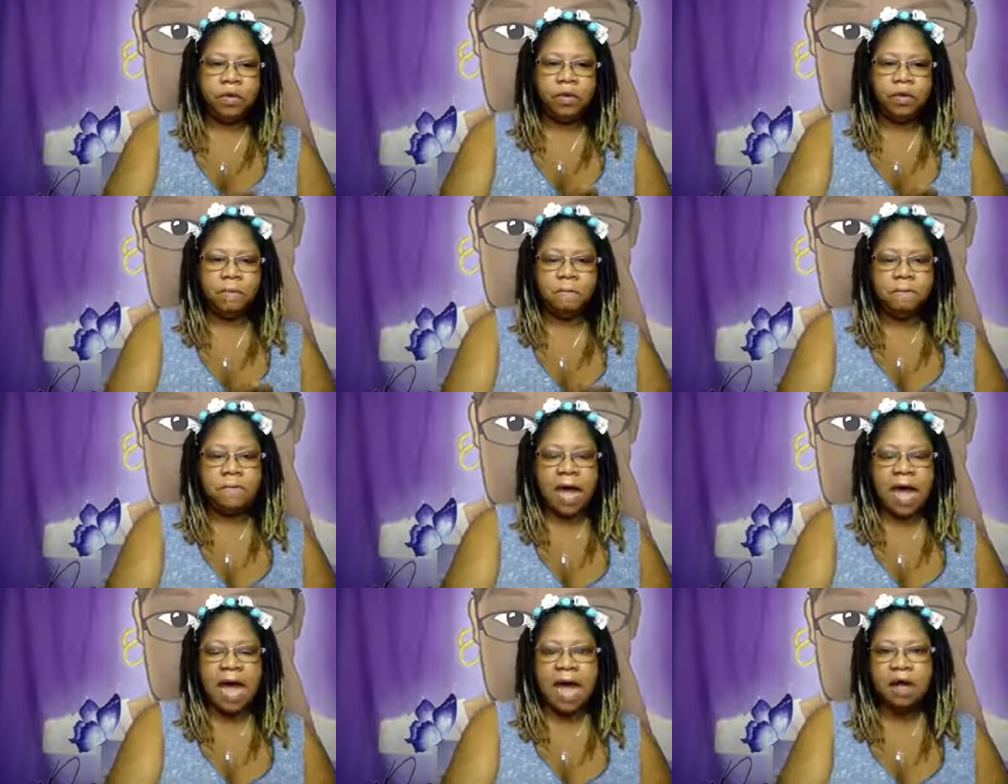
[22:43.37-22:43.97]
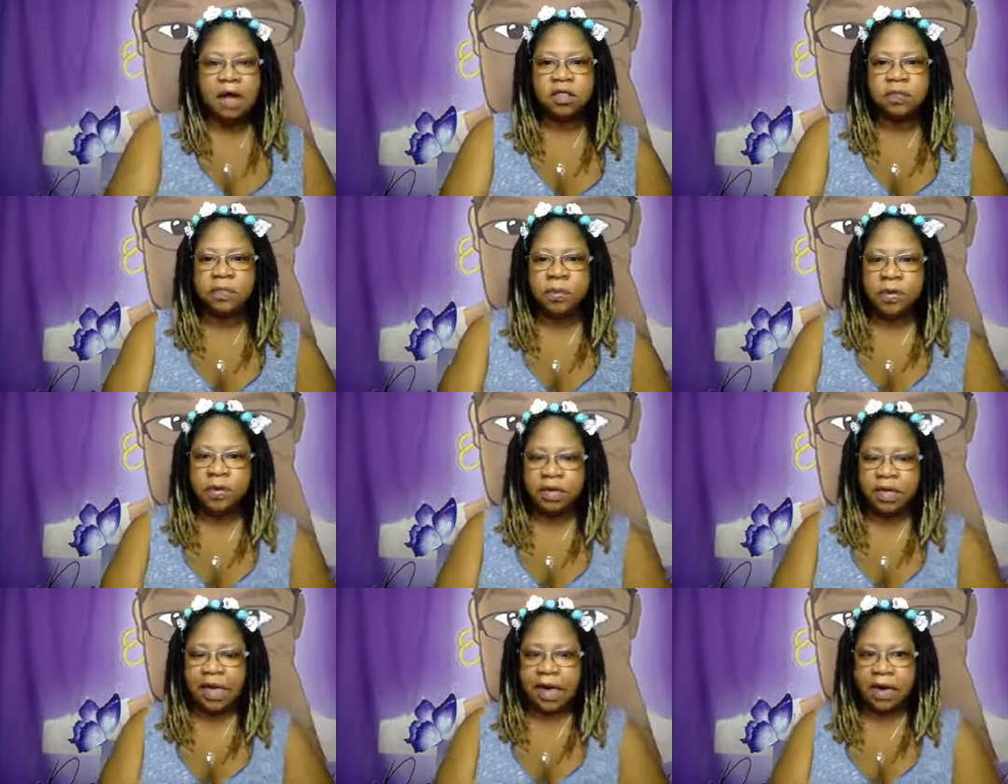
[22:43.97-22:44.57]
My house
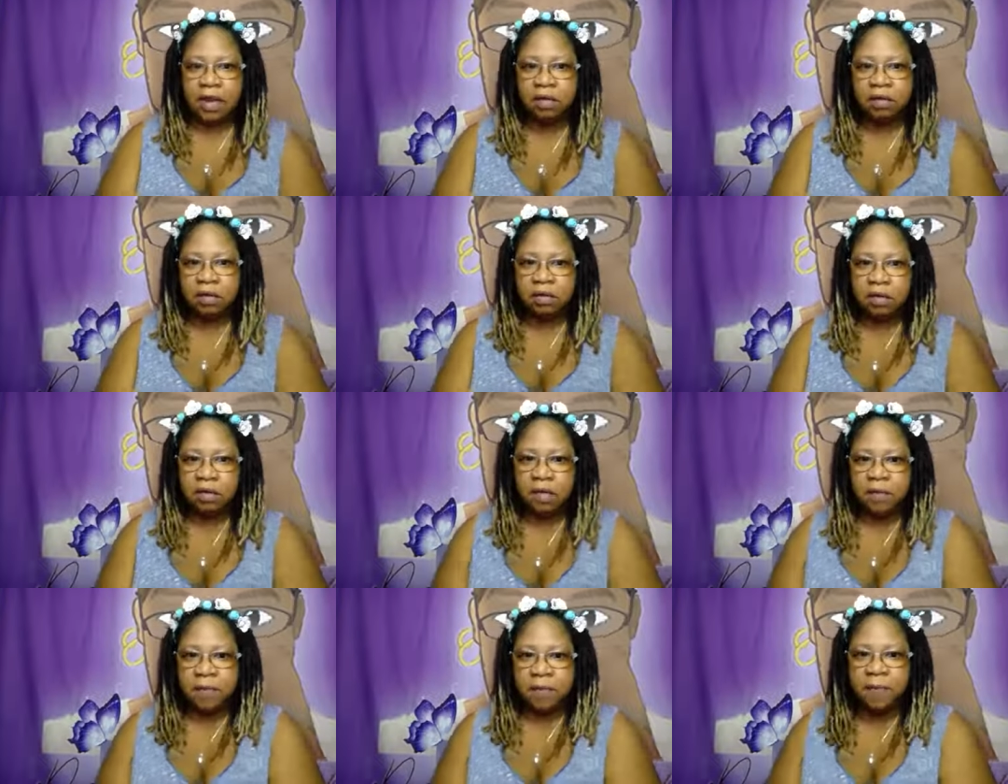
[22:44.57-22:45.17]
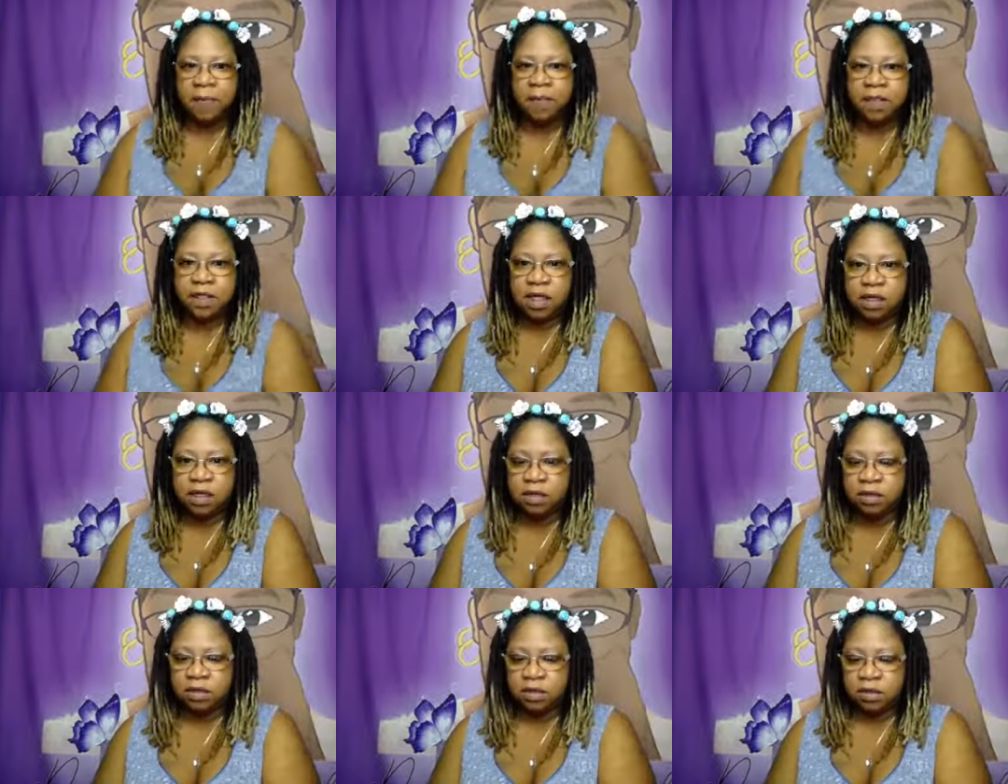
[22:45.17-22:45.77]
burnt down and all of my
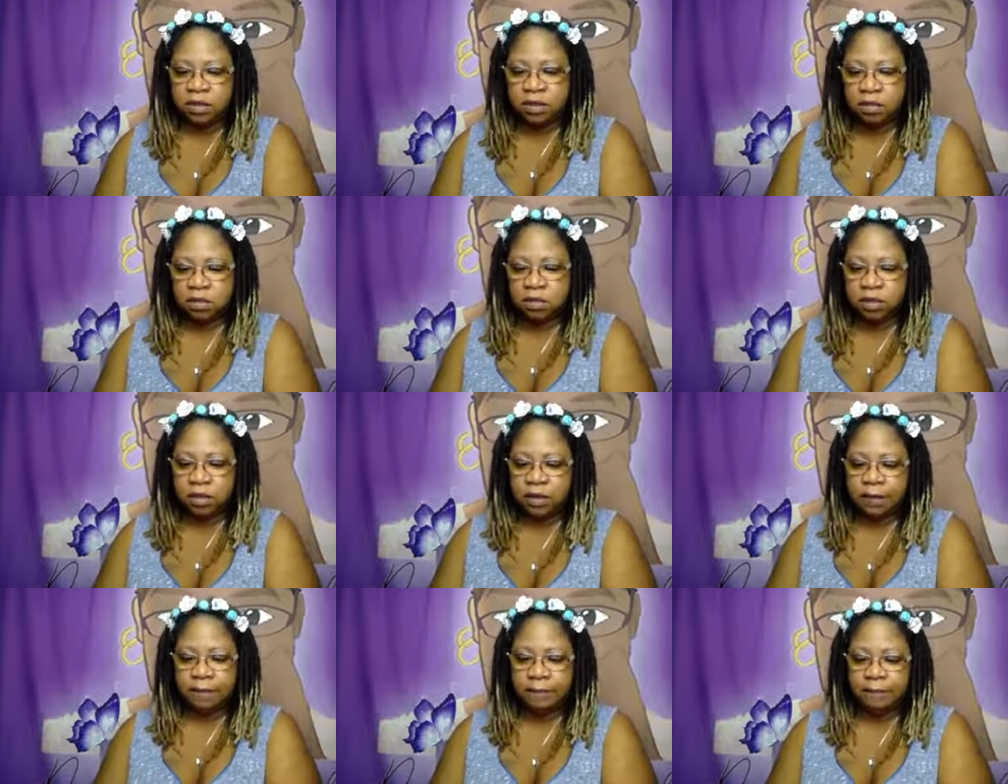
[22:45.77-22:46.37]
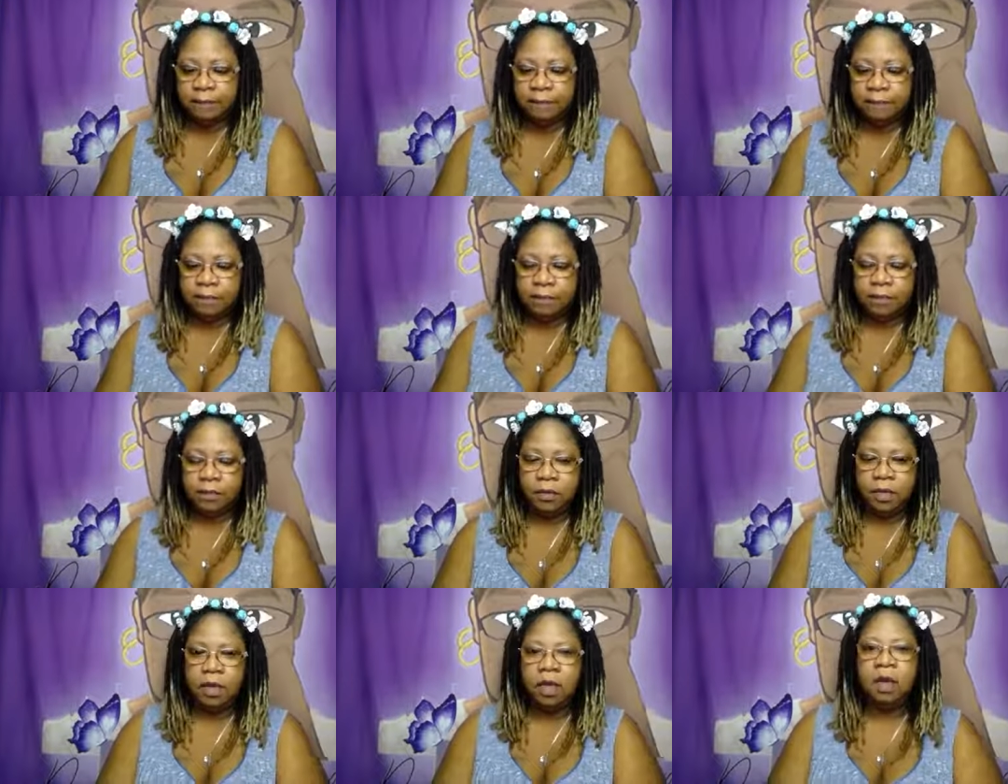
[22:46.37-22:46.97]
possessions are gone,
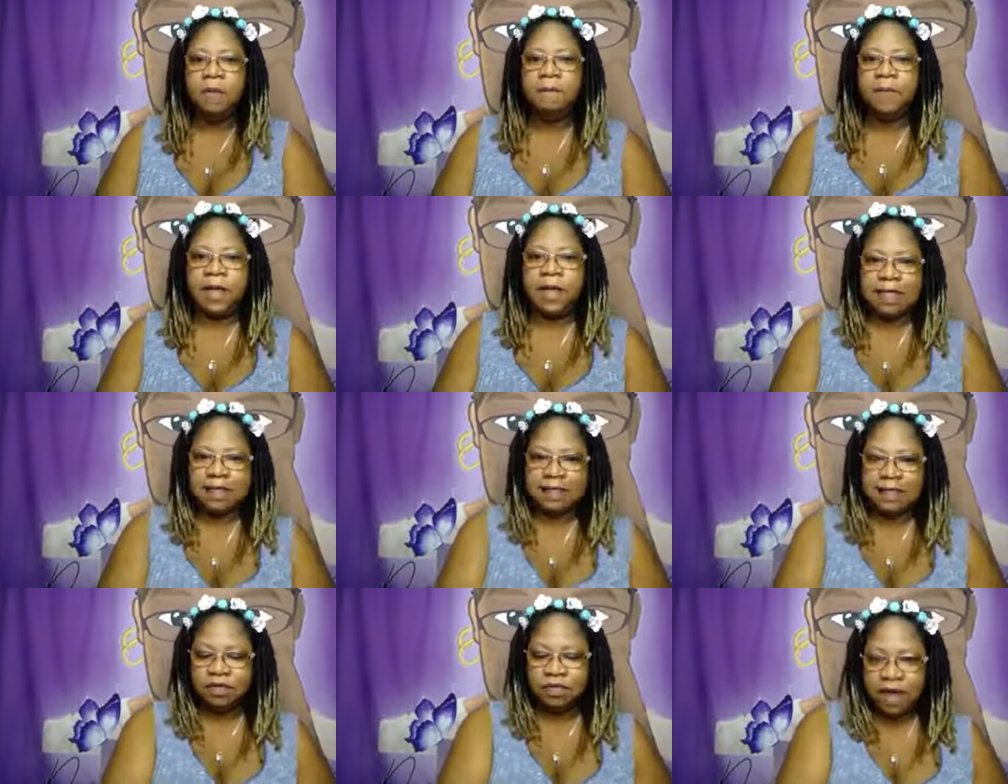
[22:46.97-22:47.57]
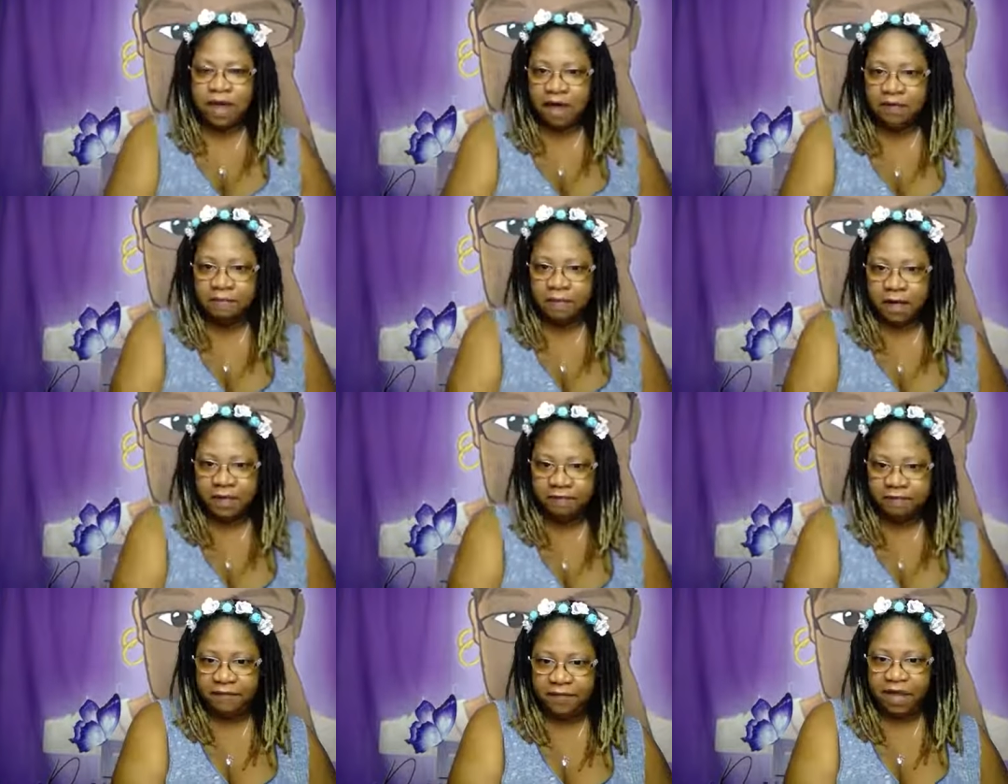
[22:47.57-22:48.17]
but I still have
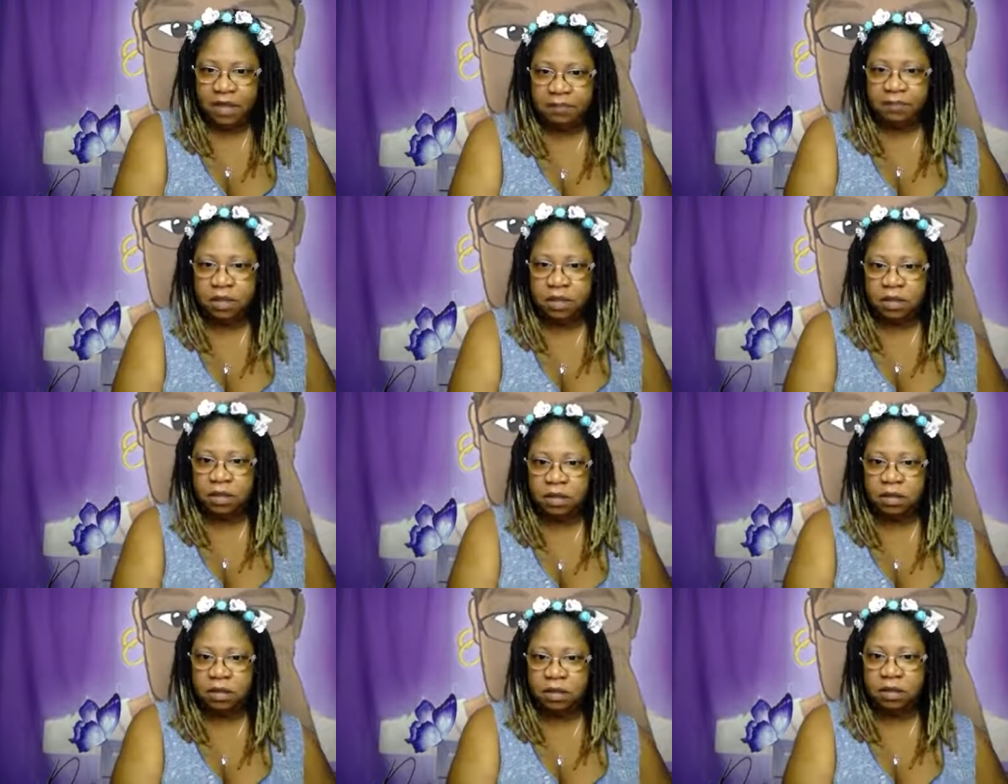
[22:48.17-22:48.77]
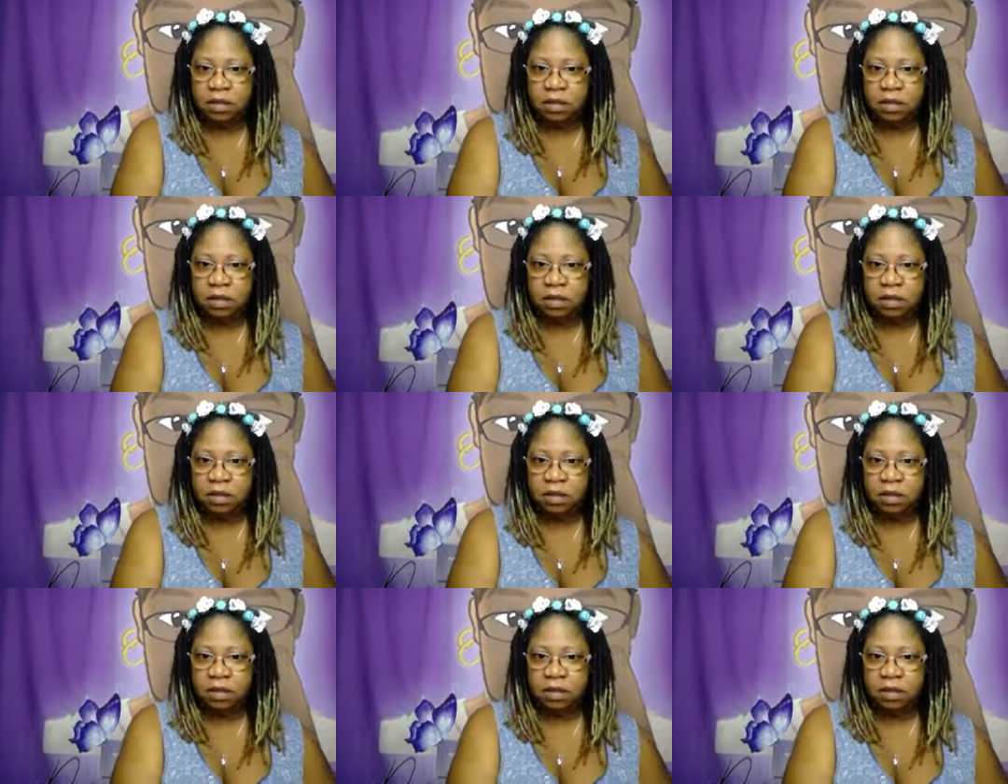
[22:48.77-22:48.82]
my family.